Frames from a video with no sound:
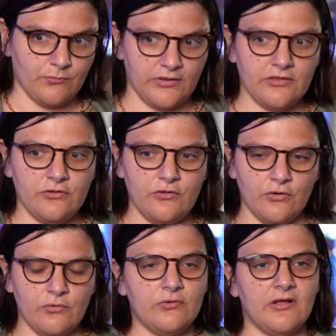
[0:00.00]
with
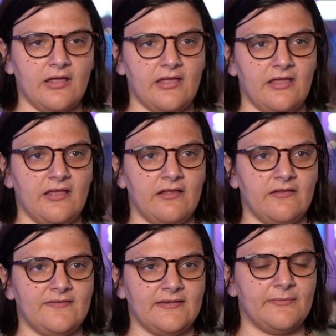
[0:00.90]
no
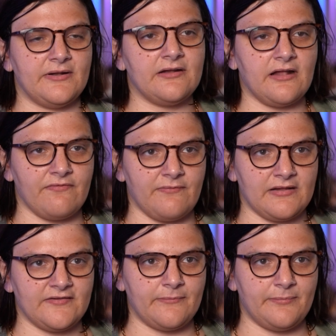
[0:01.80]
severe
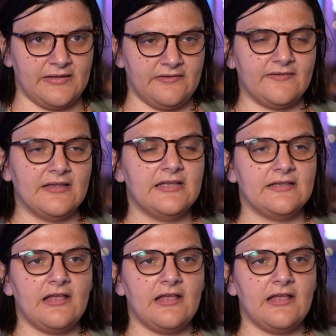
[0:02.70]
adverse events